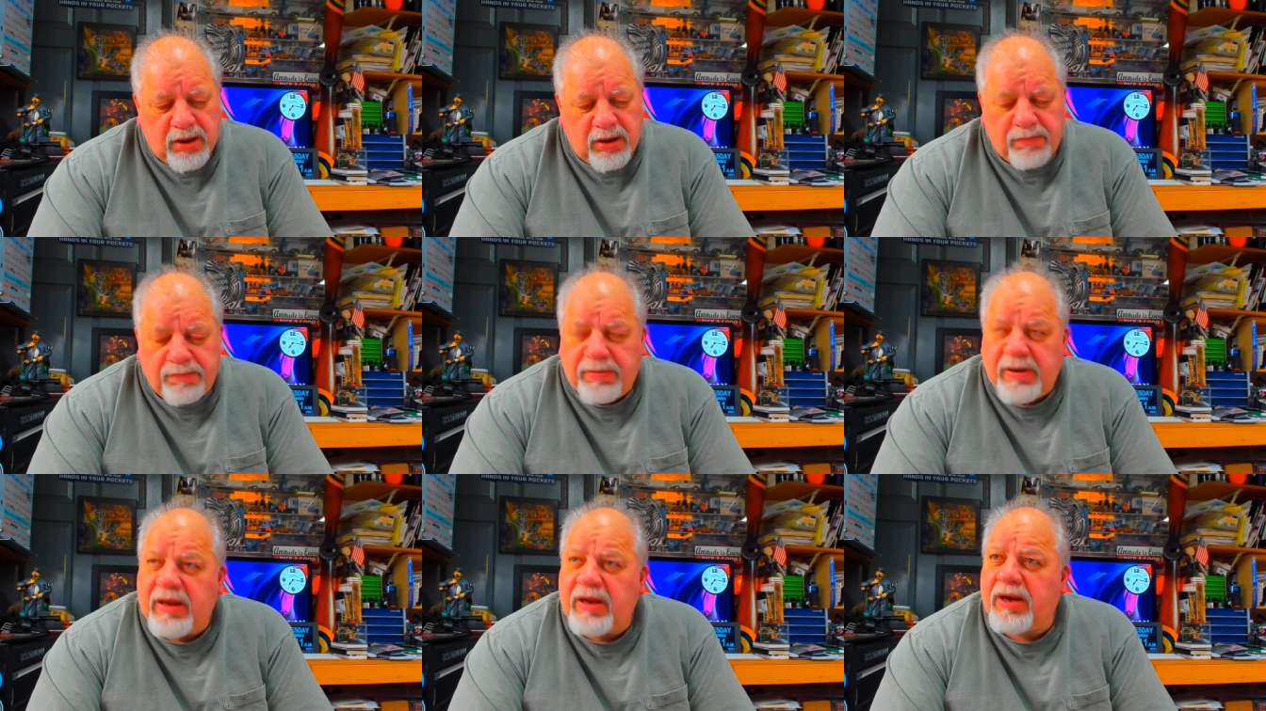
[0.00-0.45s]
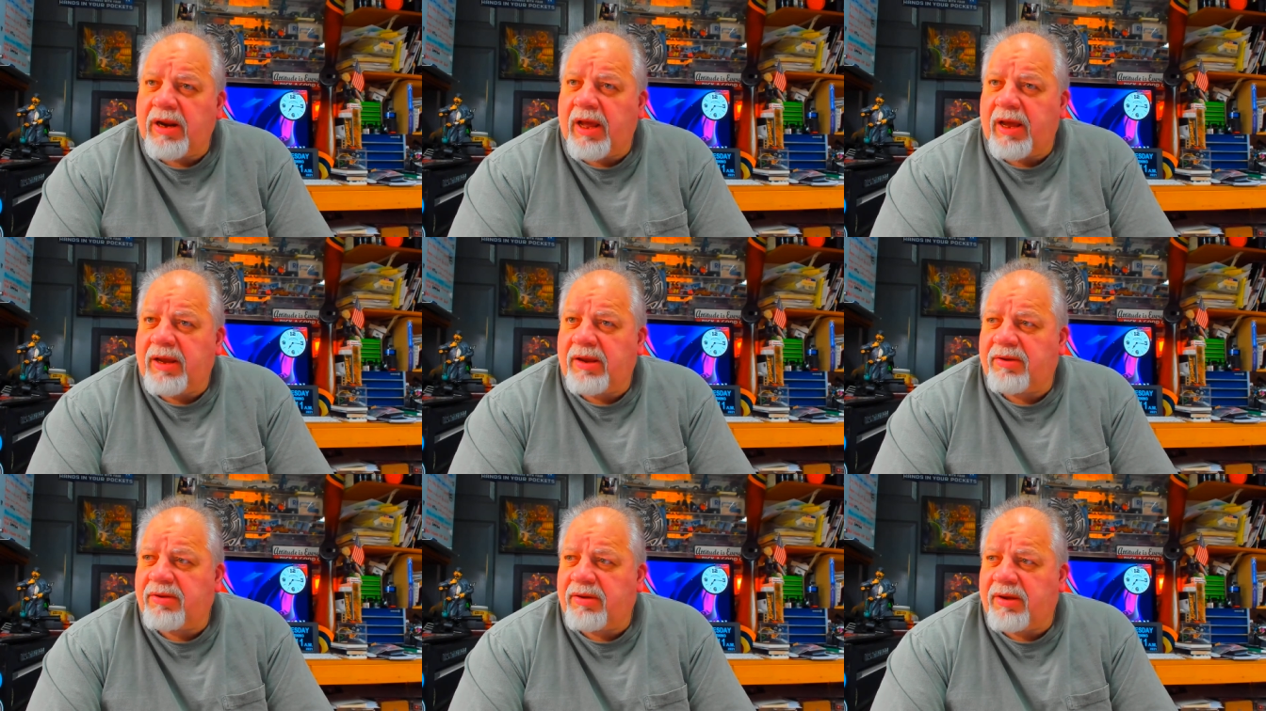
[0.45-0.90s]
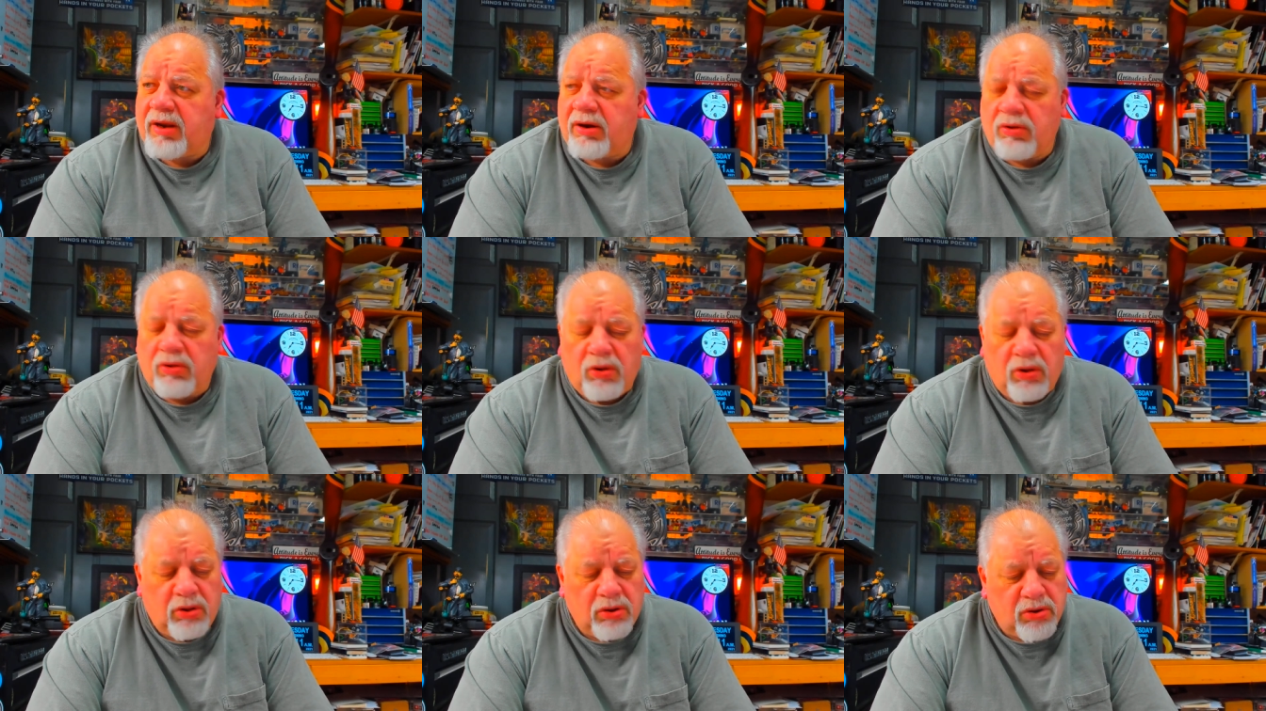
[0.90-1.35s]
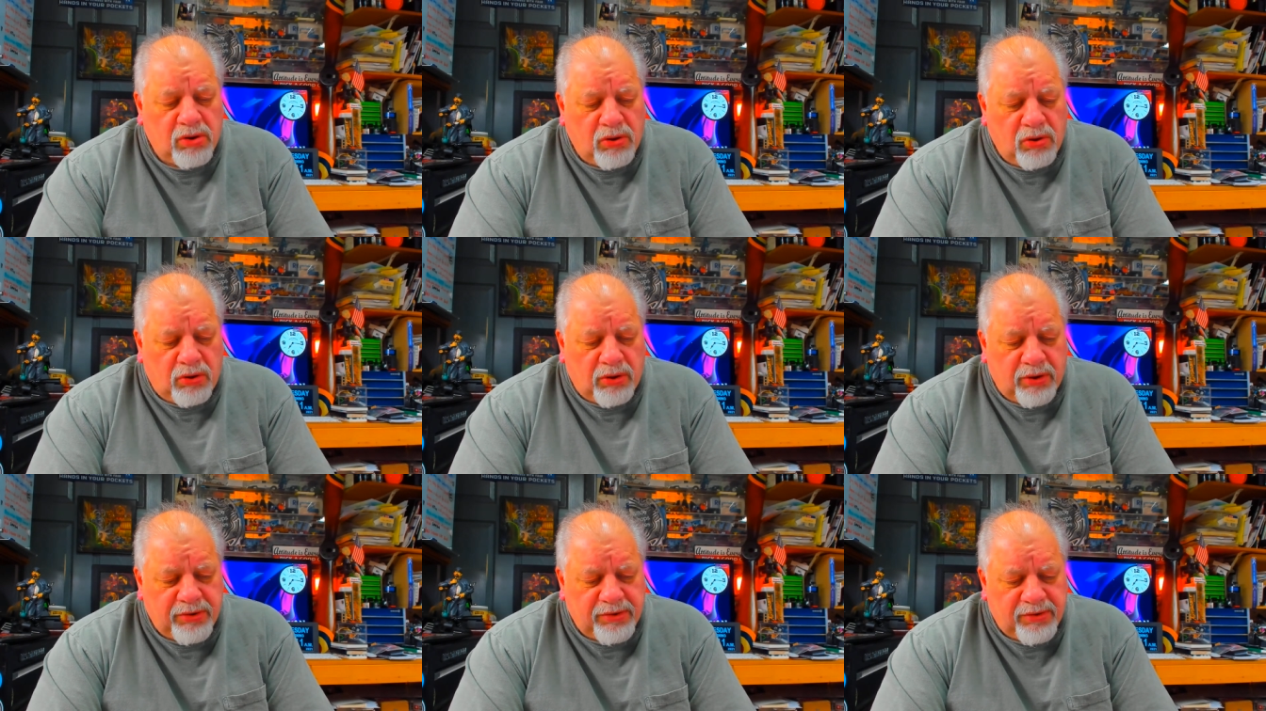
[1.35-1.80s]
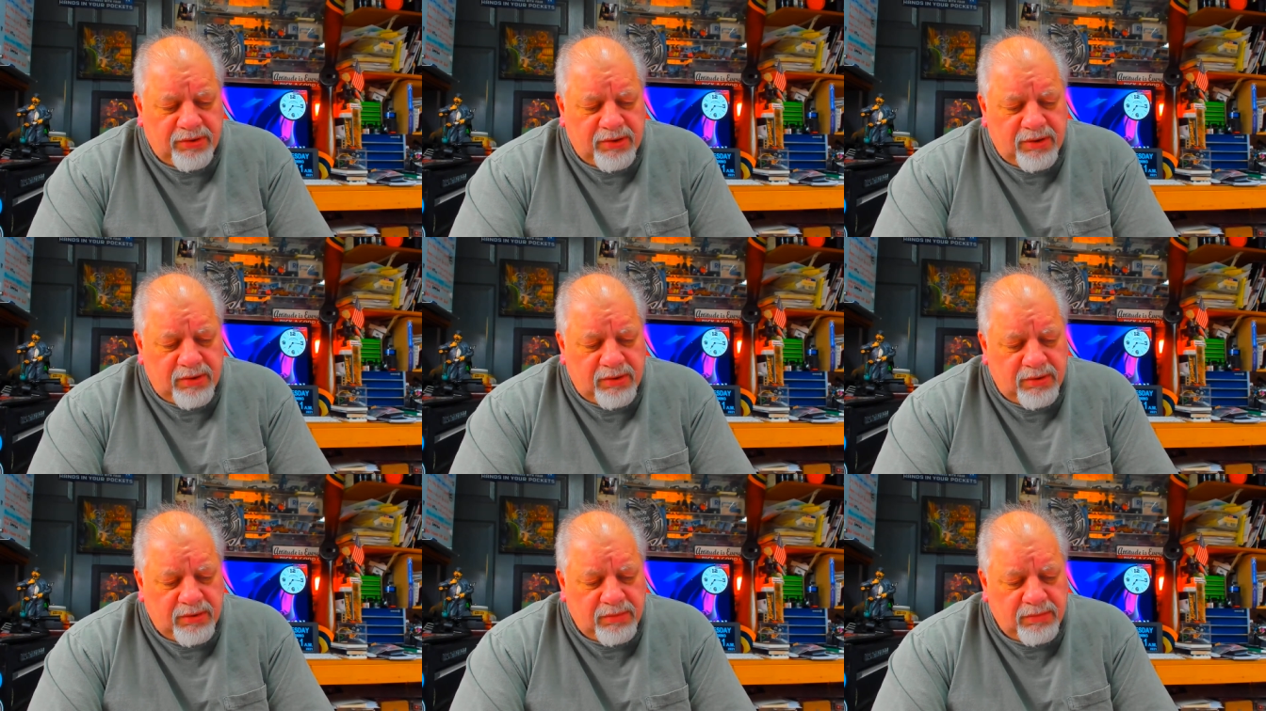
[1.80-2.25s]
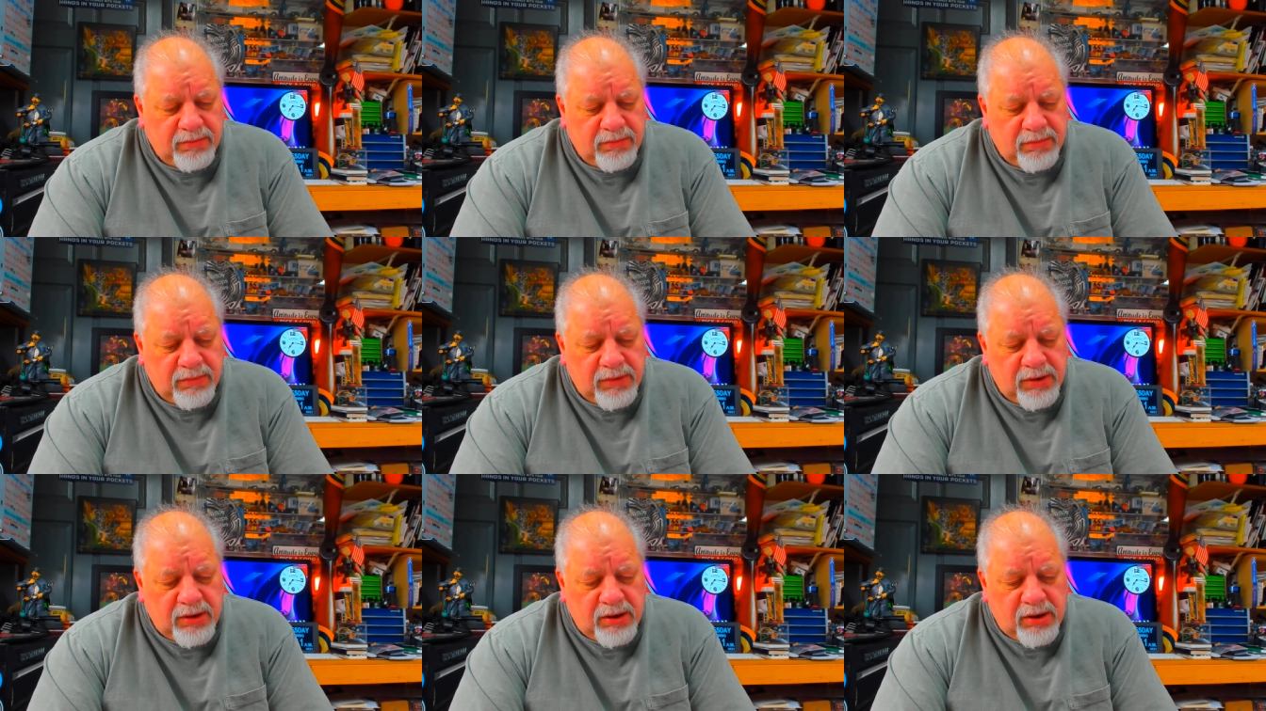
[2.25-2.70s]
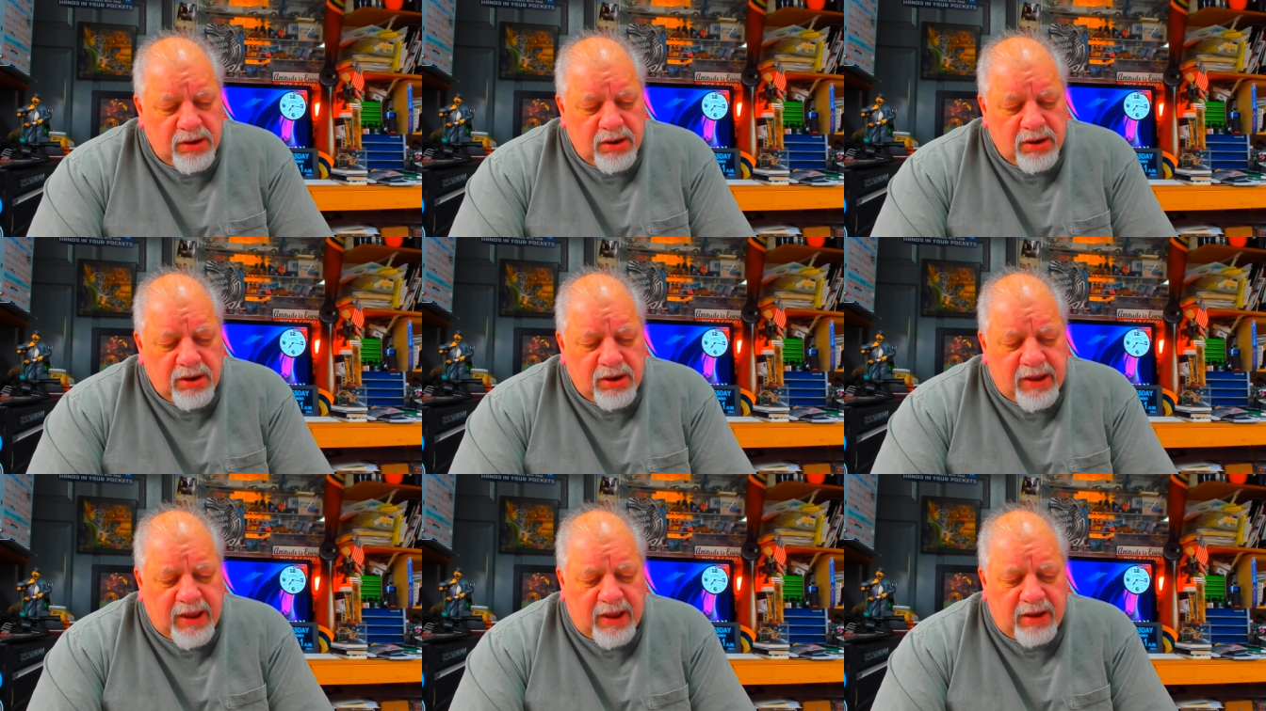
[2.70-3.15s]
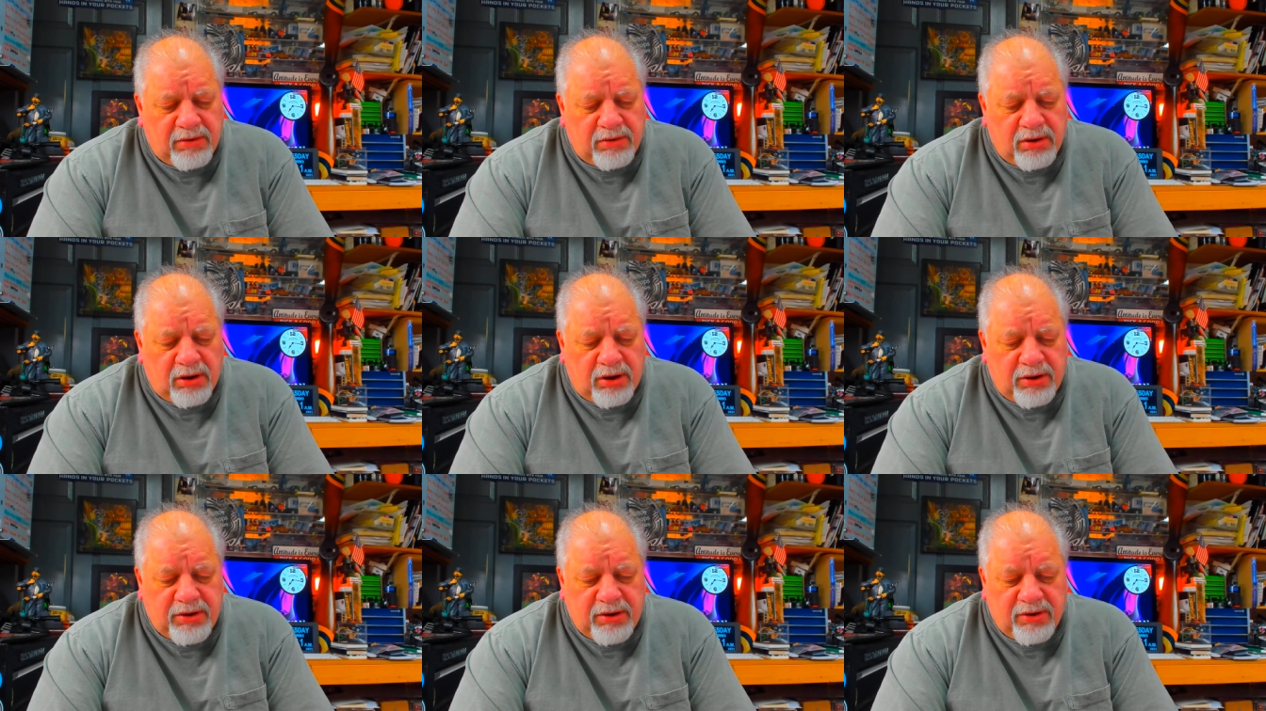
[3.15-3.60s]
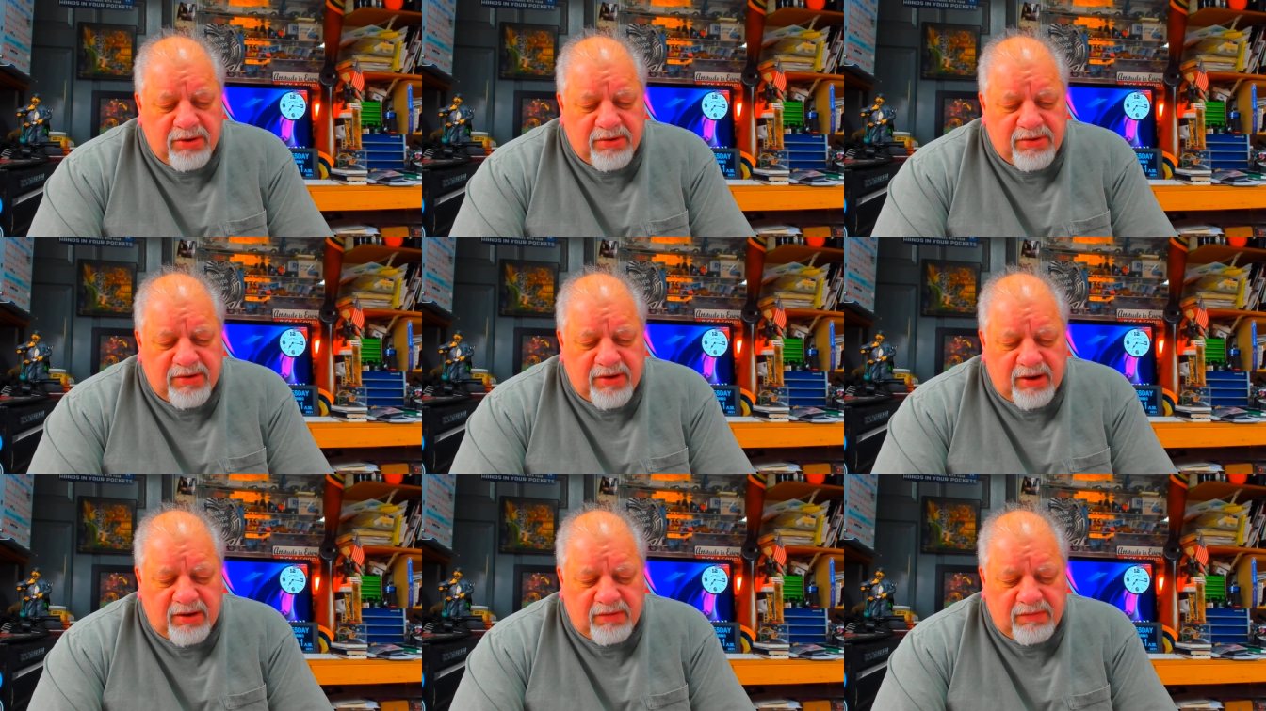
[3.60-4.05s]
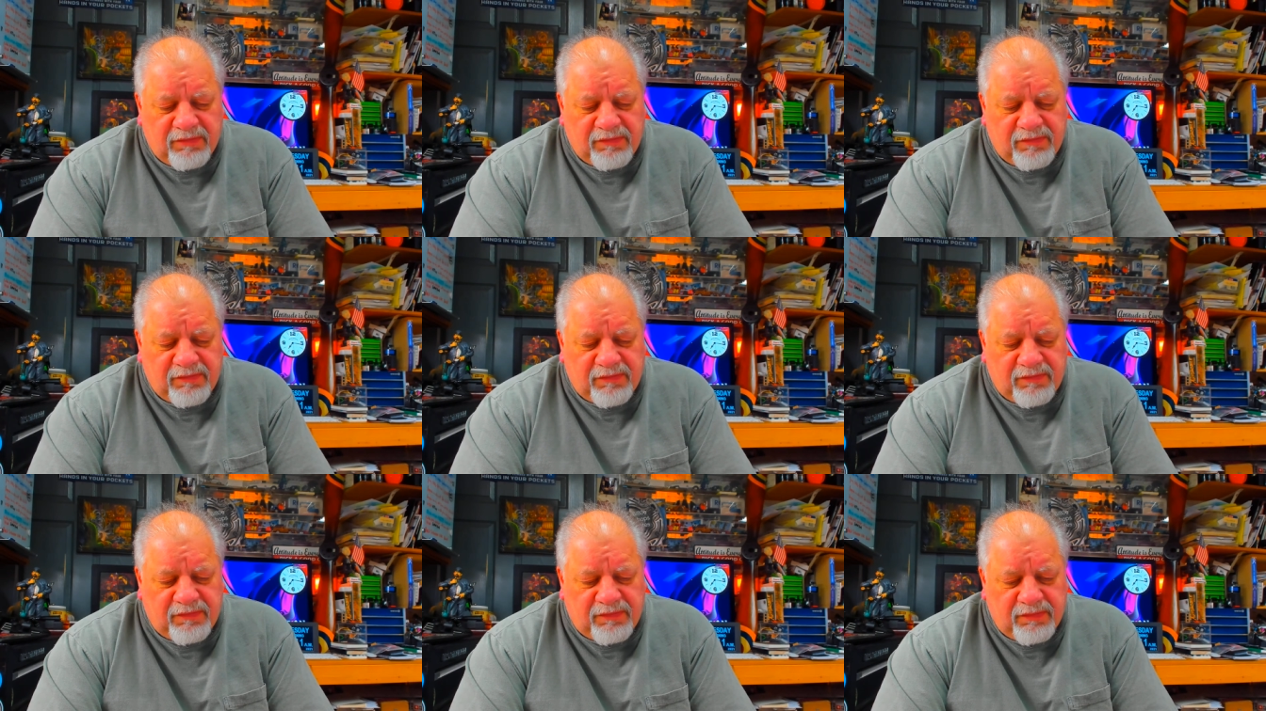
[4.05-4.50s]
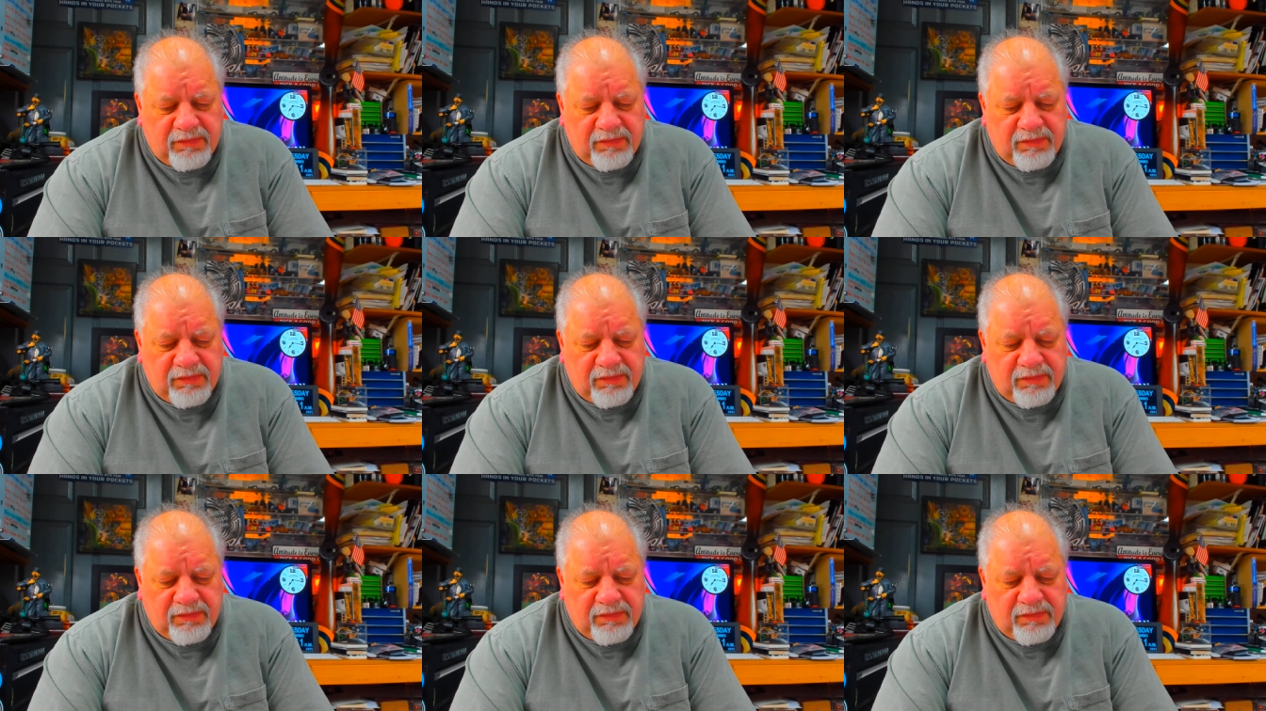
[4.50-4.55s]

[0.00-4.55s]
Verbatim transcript: Be nice at all costs. Count on yourself.